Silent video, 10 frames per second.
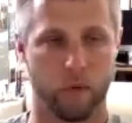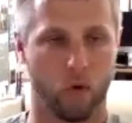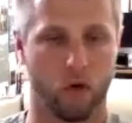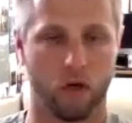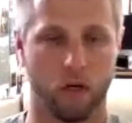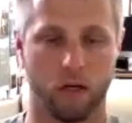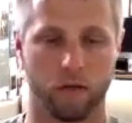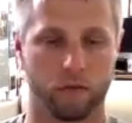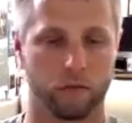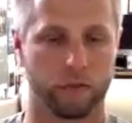
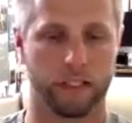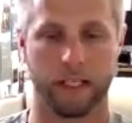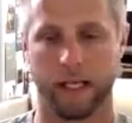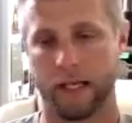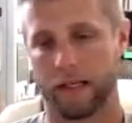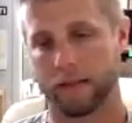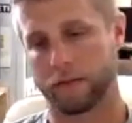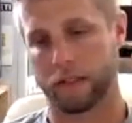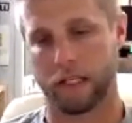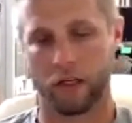or we had
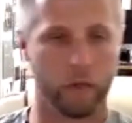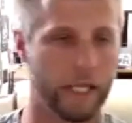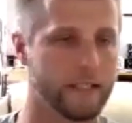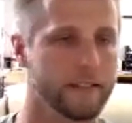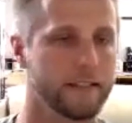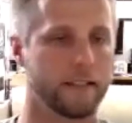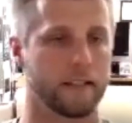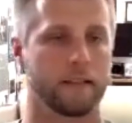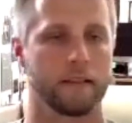an okay season.